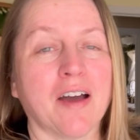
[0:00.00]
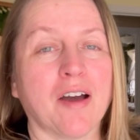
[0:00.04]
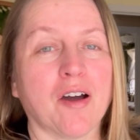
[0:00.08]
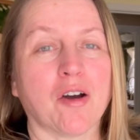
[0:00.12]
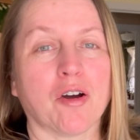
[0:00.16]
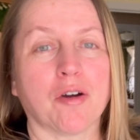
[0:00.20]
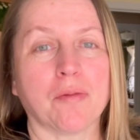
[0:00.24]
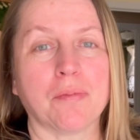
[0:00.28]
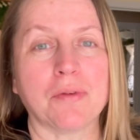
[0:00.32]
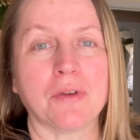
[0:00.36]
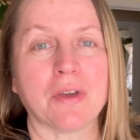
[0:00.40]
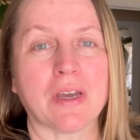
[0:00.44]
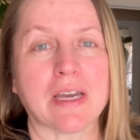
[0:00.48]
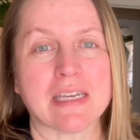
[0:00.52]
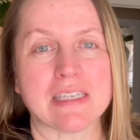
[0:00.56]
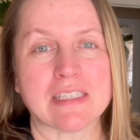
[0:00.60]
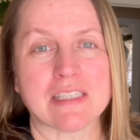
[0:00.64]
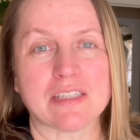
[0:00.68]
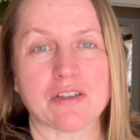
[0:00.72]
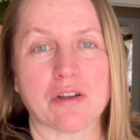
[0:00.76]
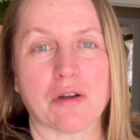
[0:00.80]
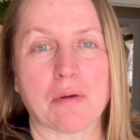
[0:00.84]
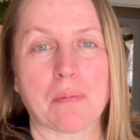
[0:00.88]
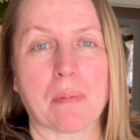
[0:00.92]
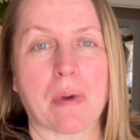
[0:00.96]
Hope you
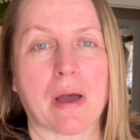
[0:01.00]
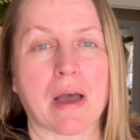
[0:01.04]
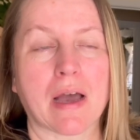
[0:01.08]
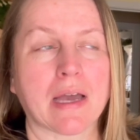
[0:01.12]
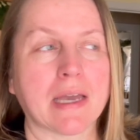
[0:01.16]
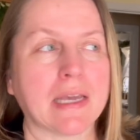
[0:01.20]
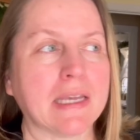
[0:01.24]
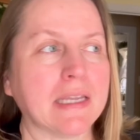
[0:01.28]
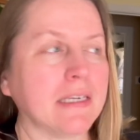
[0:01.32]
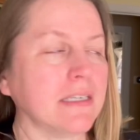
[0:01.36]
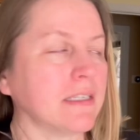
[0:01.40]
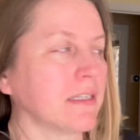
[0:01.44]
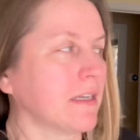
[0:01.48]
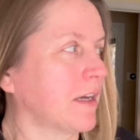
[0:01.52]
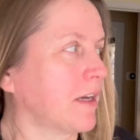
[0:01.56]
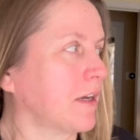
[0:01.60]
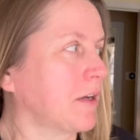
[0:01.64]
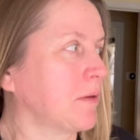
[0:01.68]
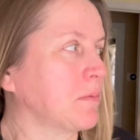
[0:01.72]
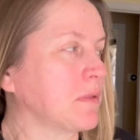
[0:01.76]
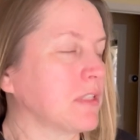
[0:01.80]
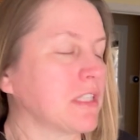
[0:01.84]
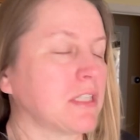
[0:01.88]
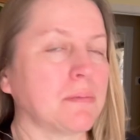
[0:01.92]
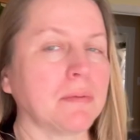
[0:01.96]
guys don't mind.
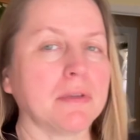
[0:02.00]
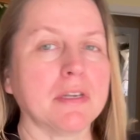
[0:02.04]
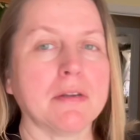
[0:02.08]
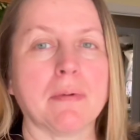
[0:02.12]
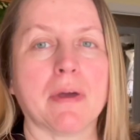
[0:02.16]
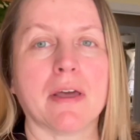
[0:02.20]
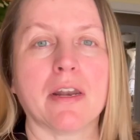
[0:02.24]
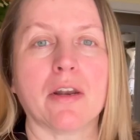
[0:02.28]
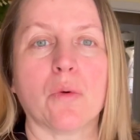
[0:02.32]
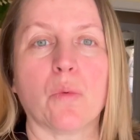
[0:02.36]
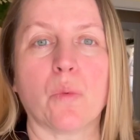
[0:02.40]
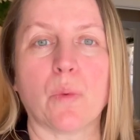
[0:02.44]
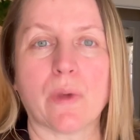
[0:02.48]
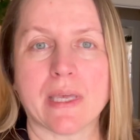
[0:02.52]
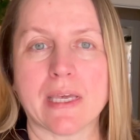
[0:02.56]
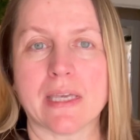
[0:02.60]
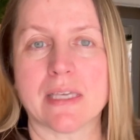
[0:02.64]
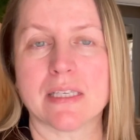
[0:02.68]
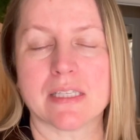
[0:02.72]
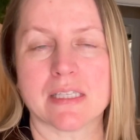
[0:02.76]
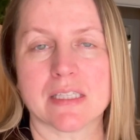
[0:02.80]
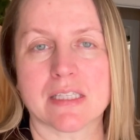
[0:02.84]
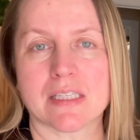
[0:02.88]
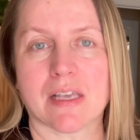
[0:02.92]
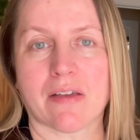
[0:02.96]
It's been about a week
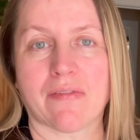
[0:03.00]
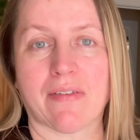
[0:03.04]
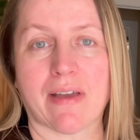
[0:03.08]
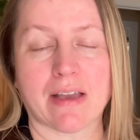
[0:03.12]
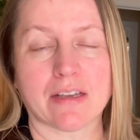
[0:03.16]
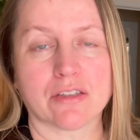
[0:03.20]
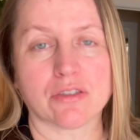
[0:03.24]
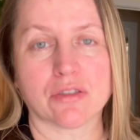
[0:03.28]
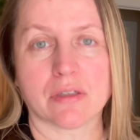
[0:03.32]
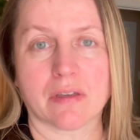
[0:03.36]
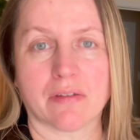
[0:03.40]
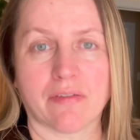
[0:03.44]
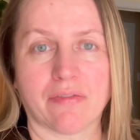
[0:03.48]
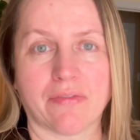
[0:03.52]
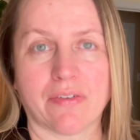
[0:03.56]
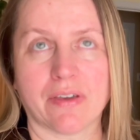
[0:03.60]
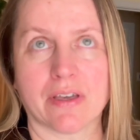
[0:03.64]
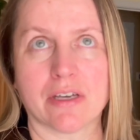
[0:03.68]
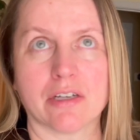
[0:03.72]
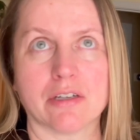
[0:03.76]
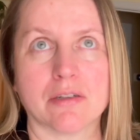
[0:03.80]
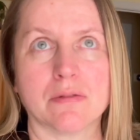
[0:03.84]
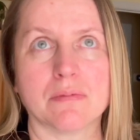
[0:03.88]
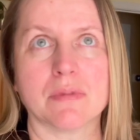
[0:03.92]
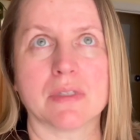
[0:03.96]
since I've actually
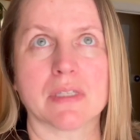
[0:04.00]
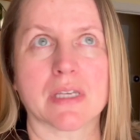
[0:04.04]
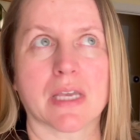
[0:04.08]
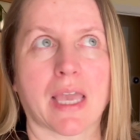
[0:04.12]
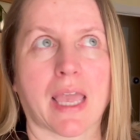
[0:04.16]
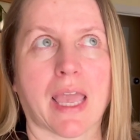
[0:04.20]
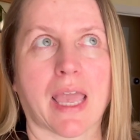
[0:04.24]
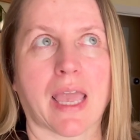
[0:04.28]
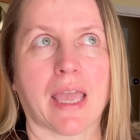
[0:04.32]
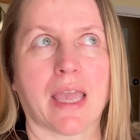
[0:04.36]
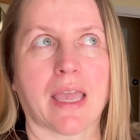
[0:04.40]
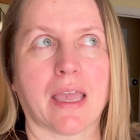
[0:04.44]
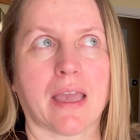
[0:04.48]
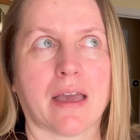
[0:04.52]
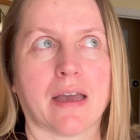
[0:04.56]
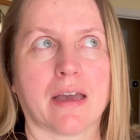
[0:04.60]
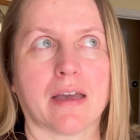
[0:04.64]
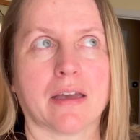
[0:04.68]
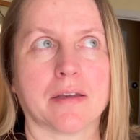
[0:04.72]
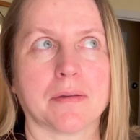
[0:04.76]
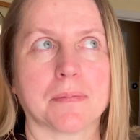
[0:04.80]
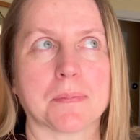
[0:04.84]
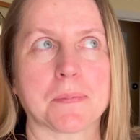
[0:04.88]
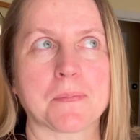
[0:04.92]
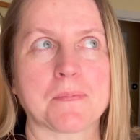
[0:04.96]
filmed
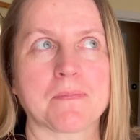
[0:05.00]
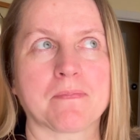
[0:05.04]
a